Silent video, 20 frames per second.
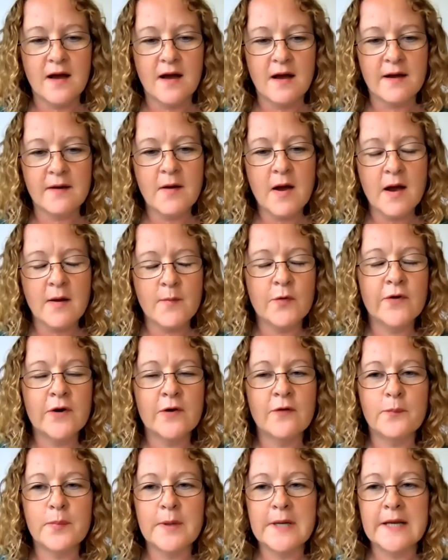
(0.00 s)
I'm a
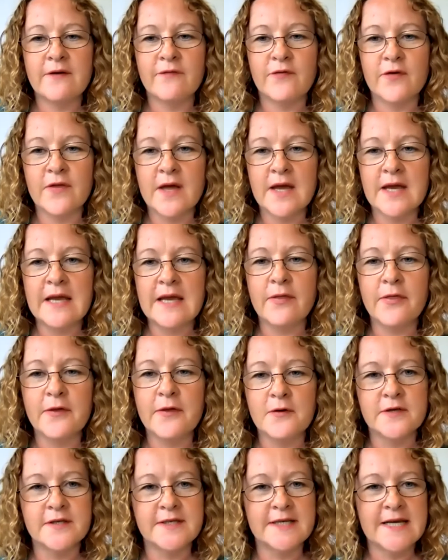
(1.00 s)
real believer that
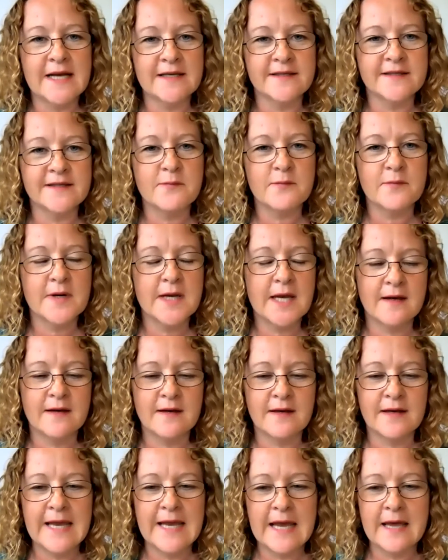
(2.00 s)
enthusiasm
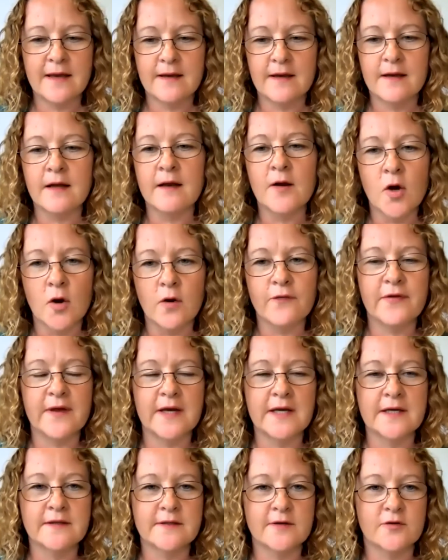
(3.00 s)
can get a lot of
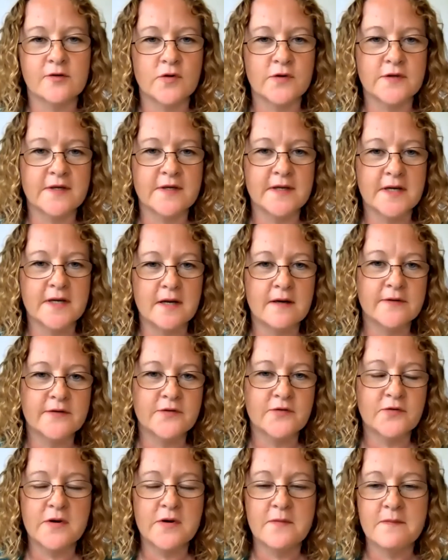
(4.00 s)
things across in the
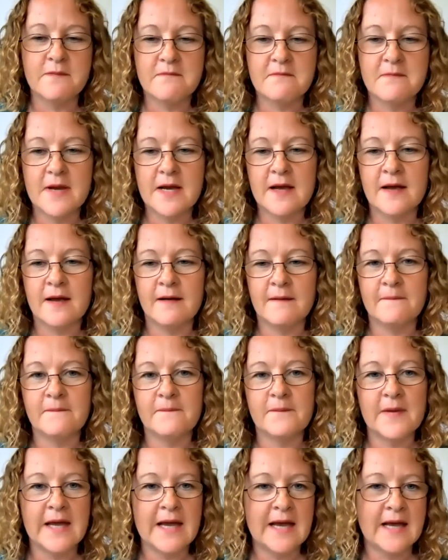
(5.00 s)
classroom
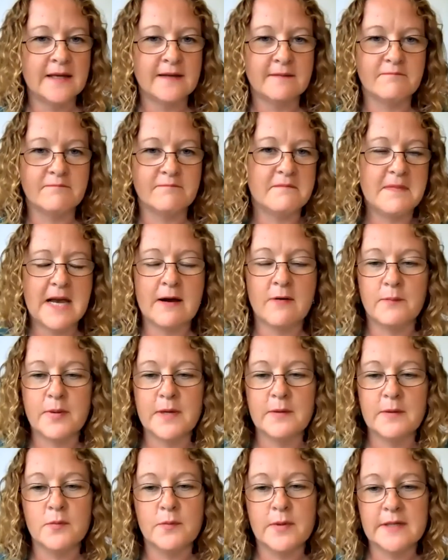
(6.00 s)
and help
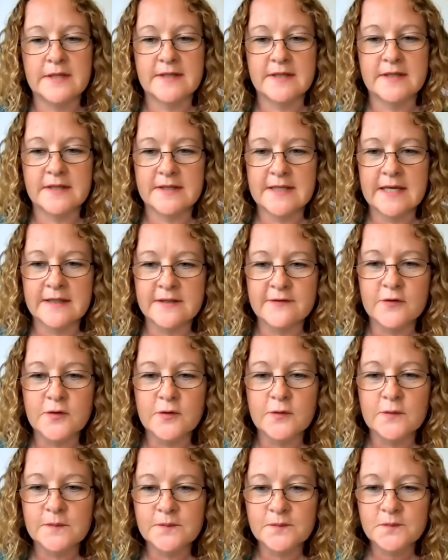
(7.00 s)
people be
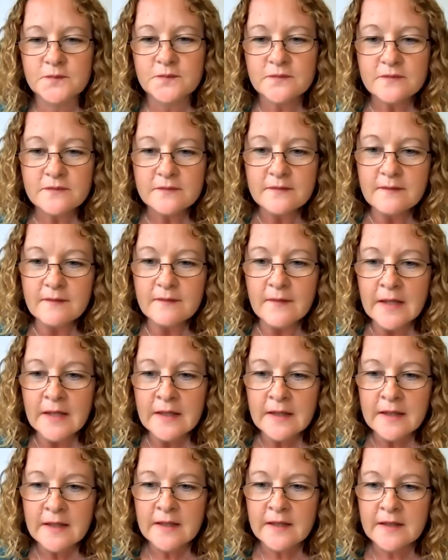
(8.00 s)
successful.
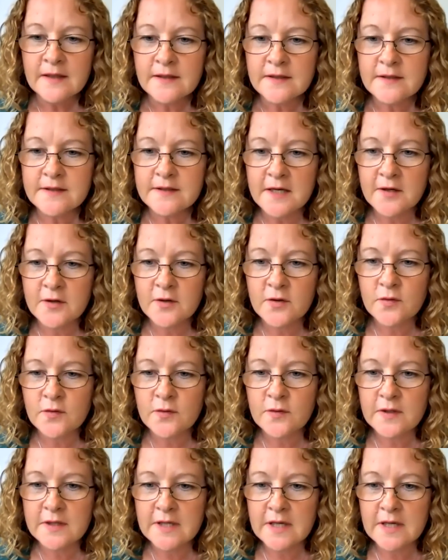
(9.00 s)

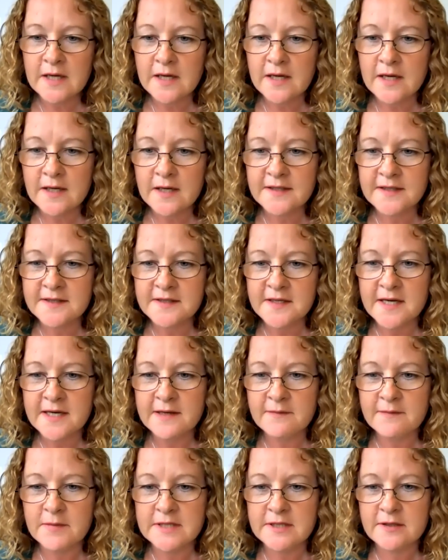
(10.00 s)
So
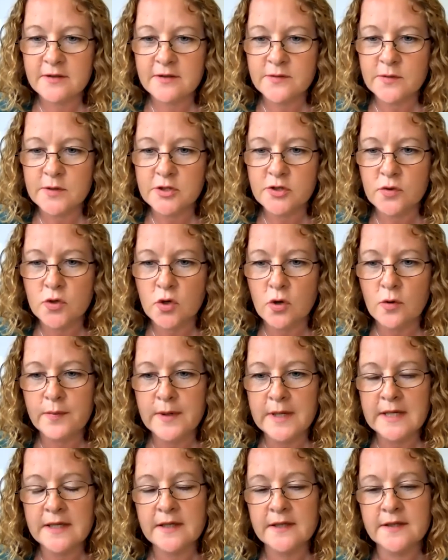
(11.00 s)
designing materials which will not
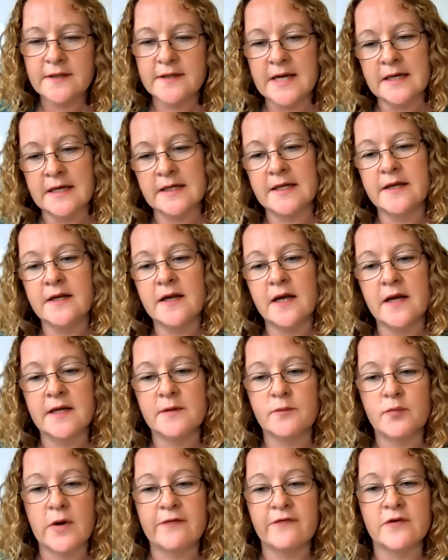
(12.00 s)
be exactly
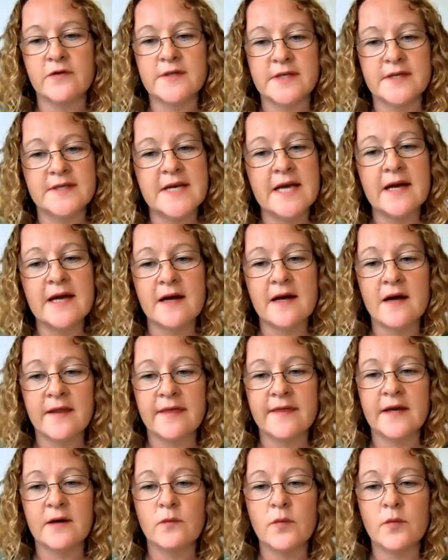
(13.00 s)
learning preferences. Yeah, I
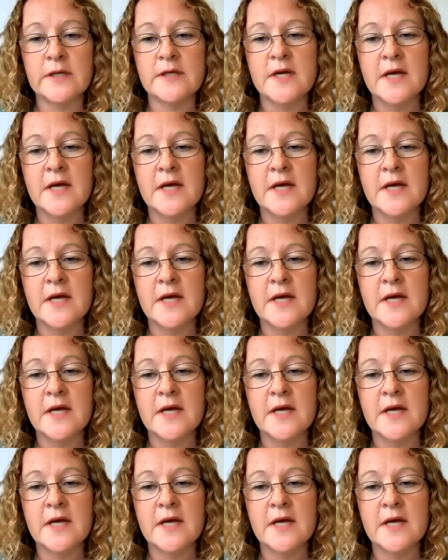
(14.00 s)
think